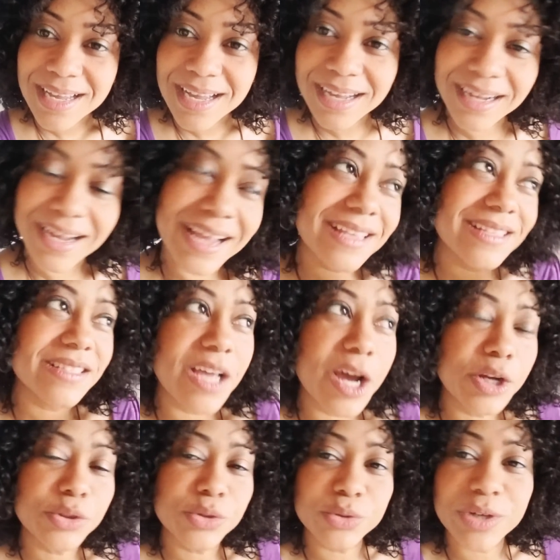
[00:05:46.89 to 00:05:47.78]
And I
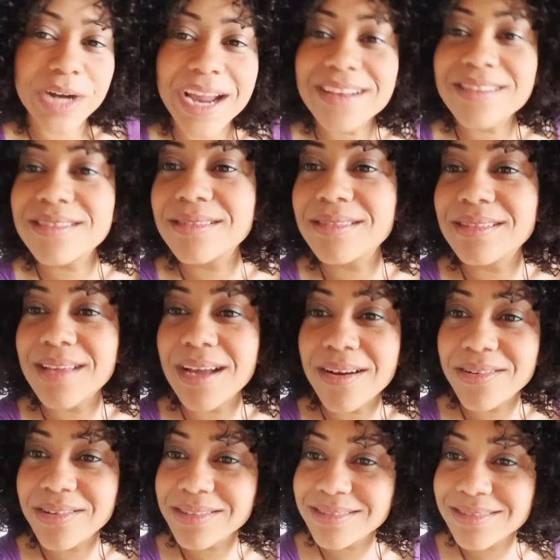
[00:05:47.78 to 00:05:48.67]
start to write
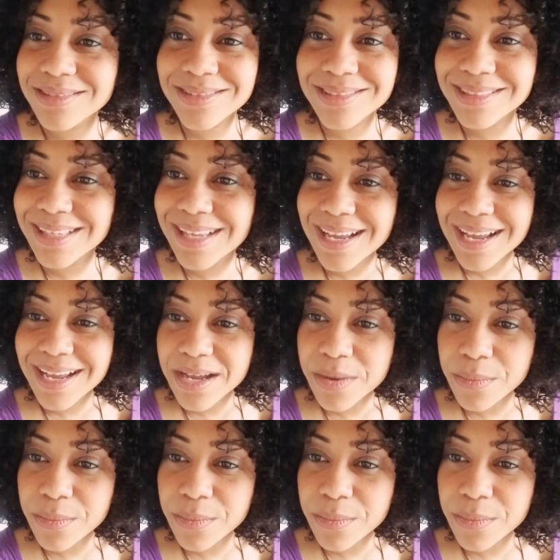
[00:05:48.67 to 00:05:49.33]
sounds,